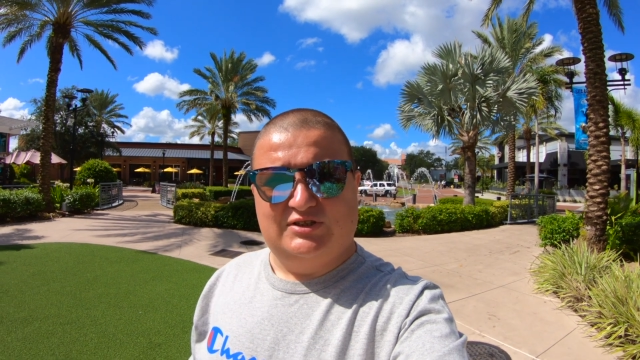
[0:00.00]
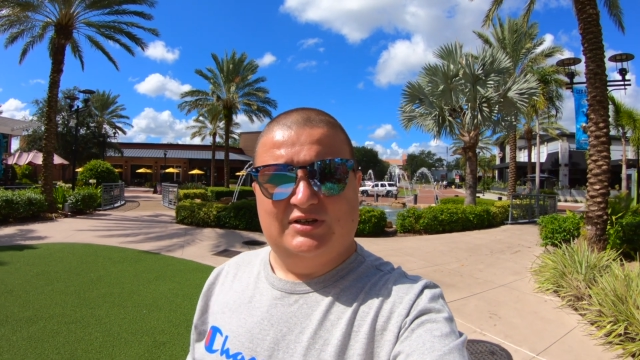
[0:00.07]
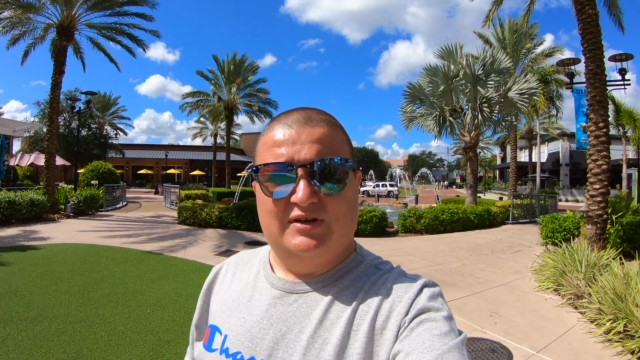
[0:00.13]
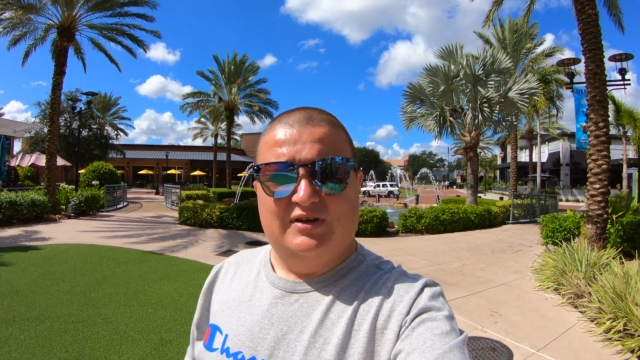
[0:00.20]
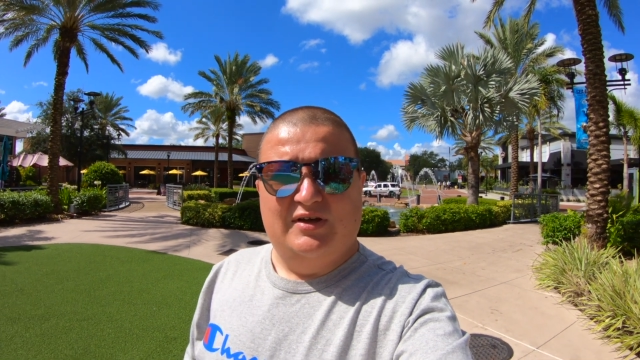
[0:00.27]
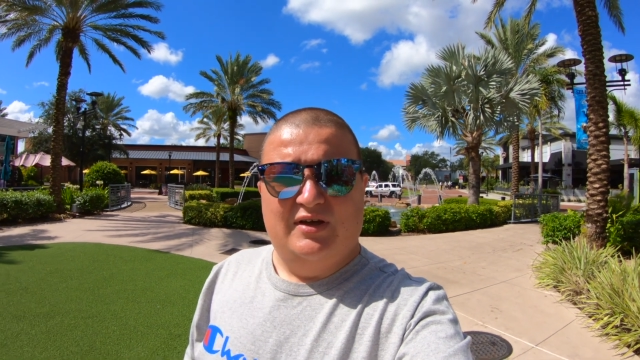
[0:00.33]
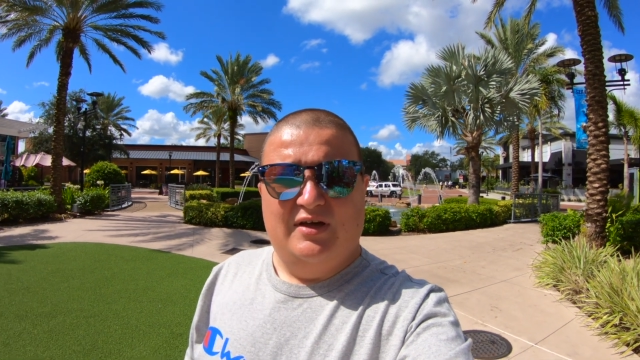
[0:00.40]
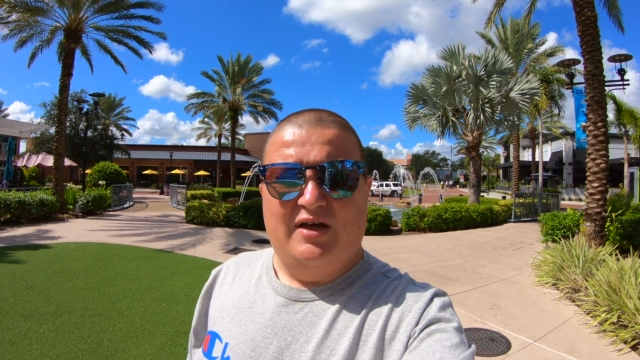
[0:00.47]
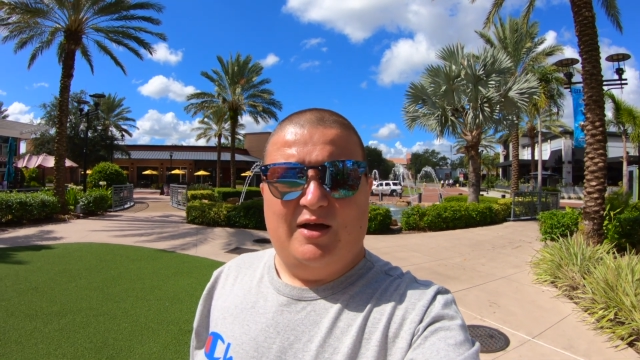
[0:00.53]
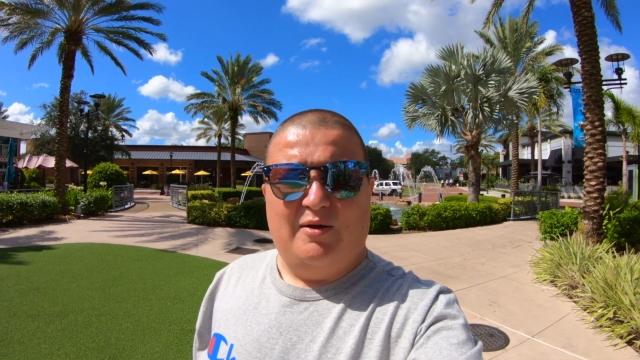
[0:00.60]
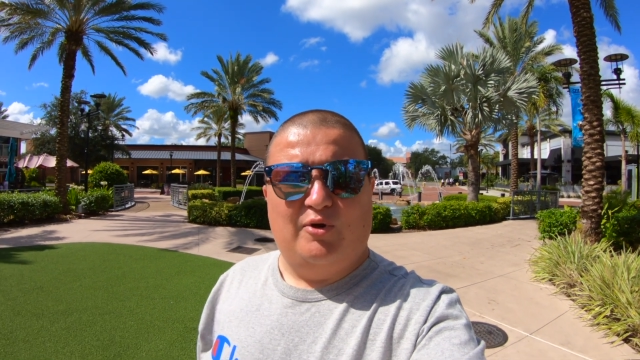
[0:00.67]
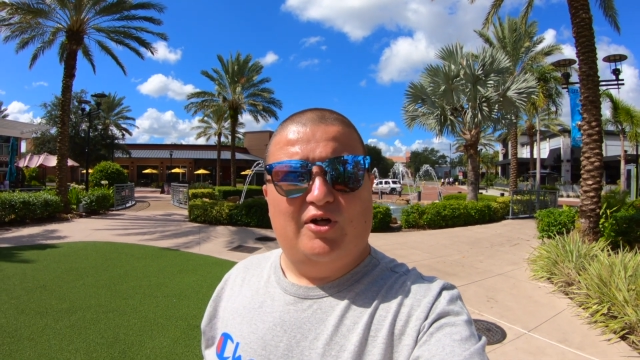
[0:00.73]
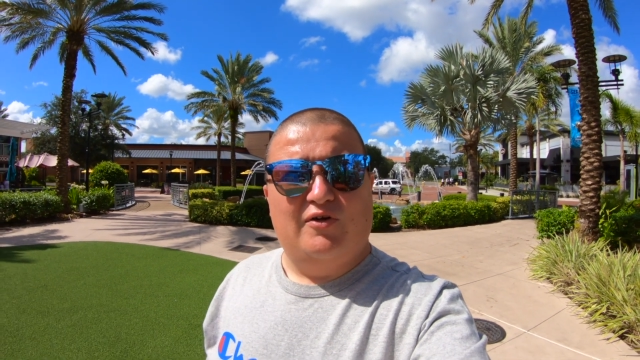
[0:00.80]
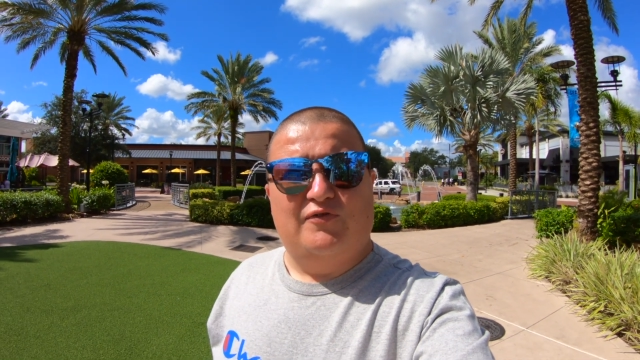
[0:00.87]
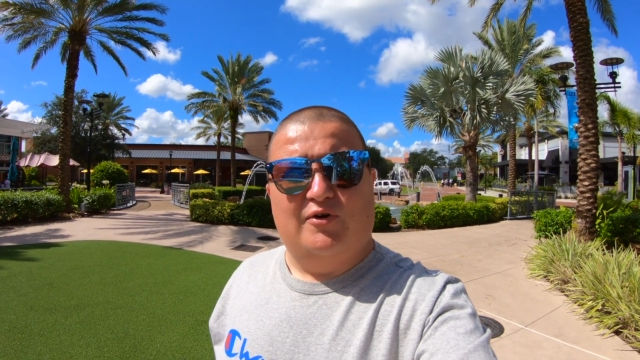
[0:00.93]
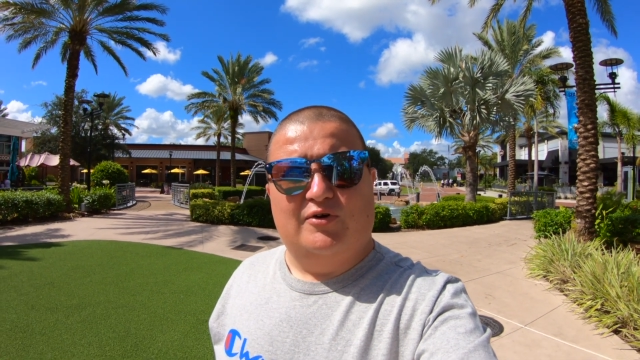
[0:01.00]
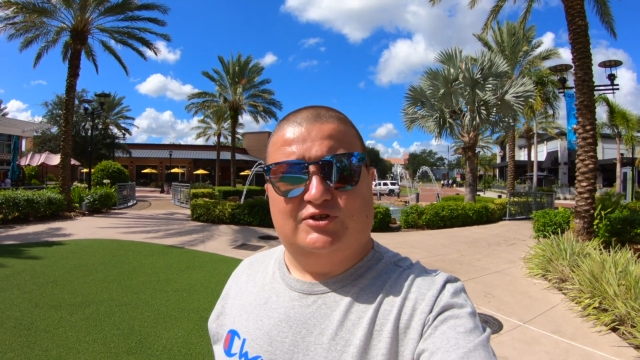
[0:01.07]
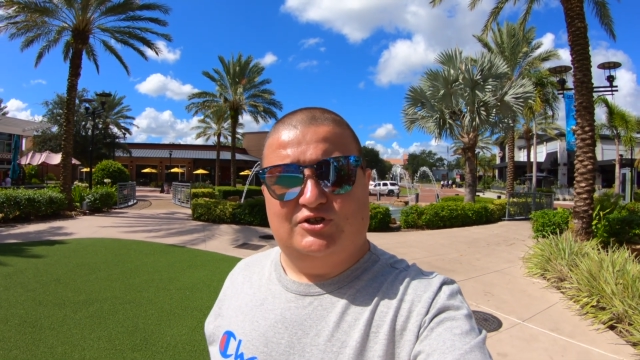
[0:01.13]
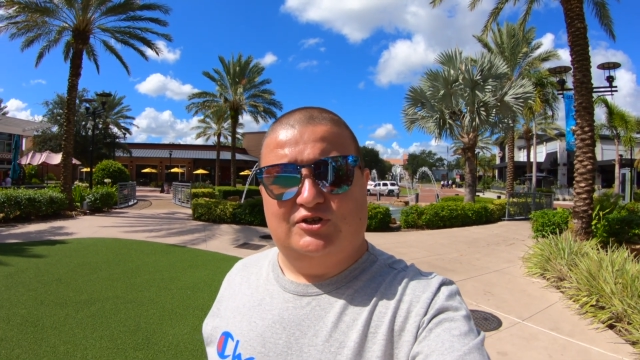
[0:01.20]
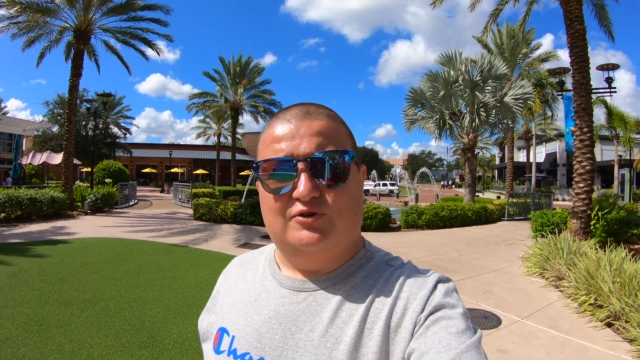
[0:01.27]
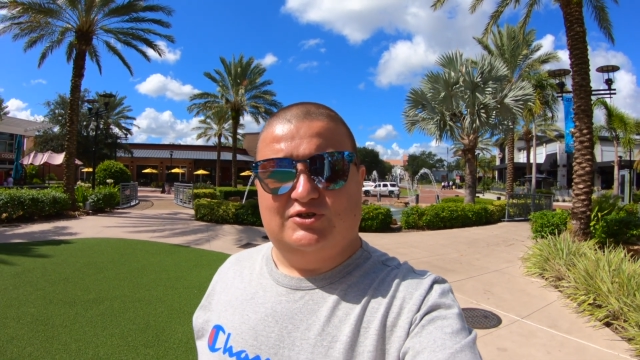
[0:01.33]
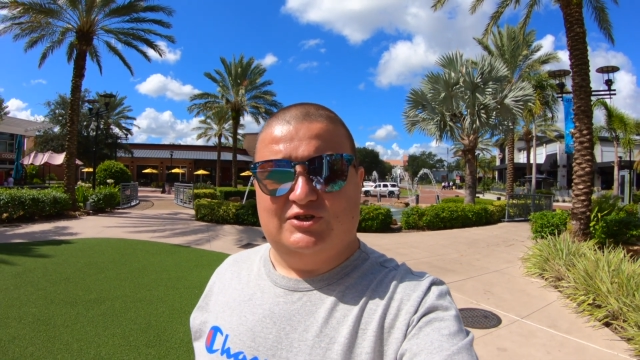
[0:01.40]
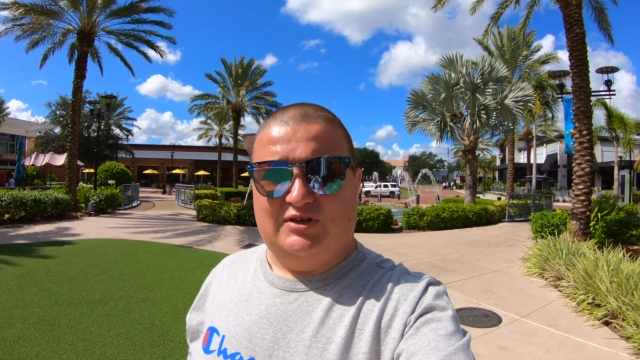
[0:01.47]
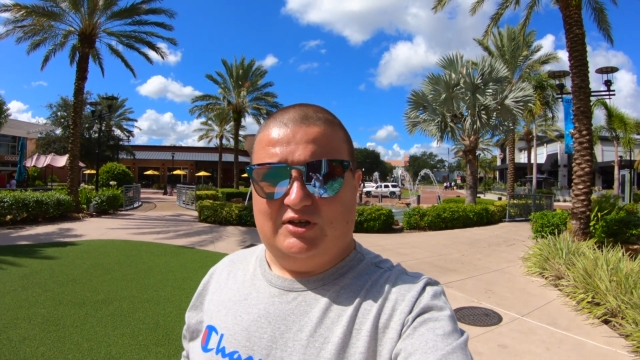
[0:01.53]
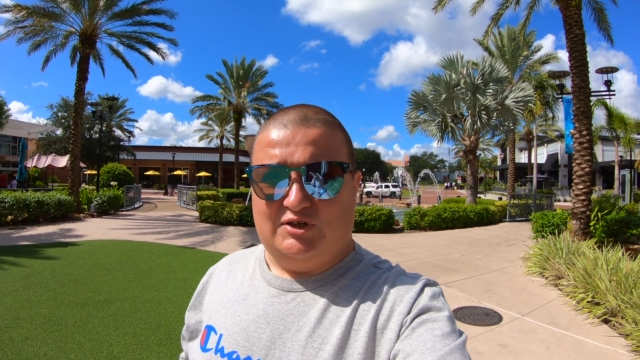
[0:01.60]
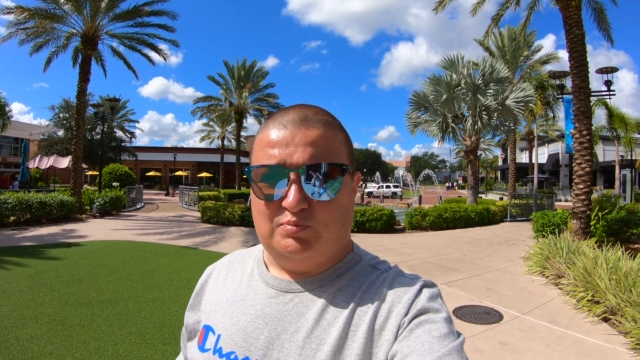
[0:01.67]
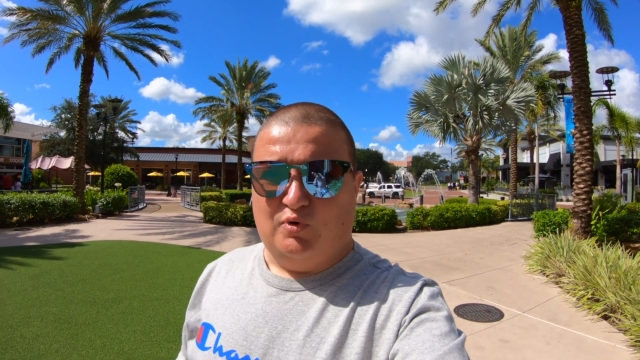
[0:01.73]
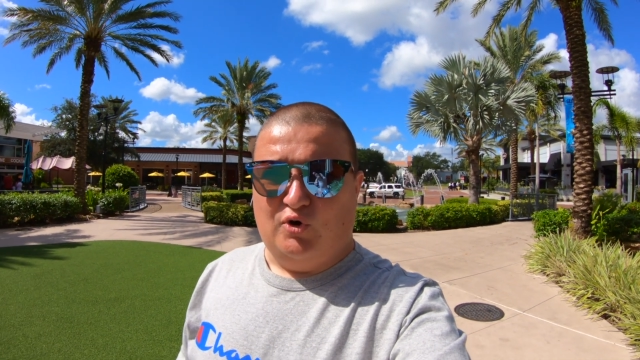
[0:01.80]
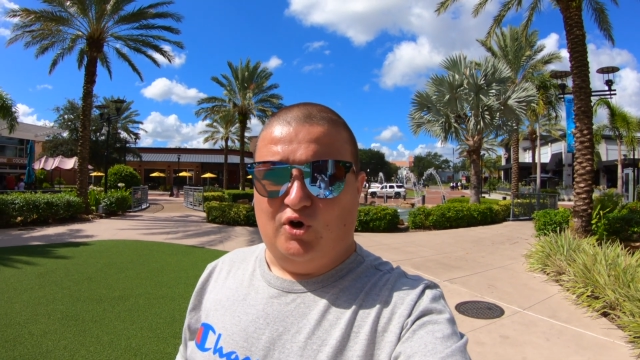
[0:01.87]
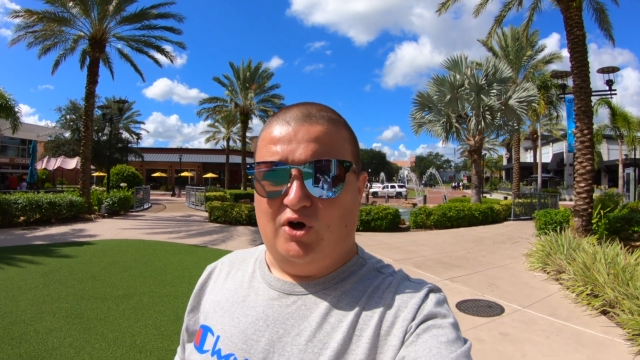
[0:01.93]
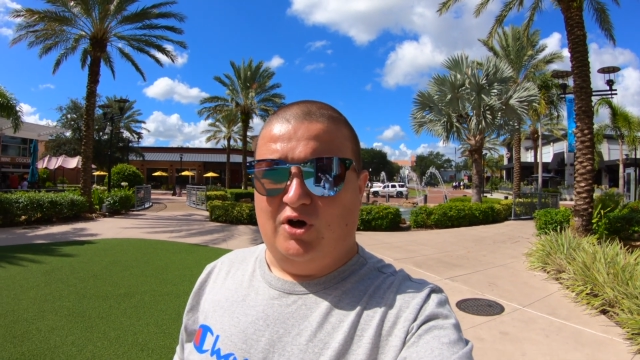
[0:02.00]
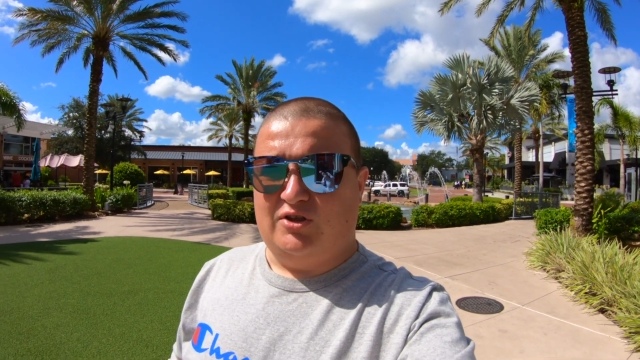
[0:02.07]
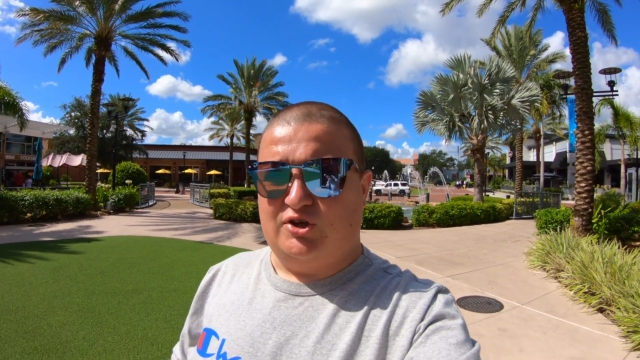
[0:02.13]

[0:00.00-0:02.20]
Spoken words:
I'm looking forward to using this more.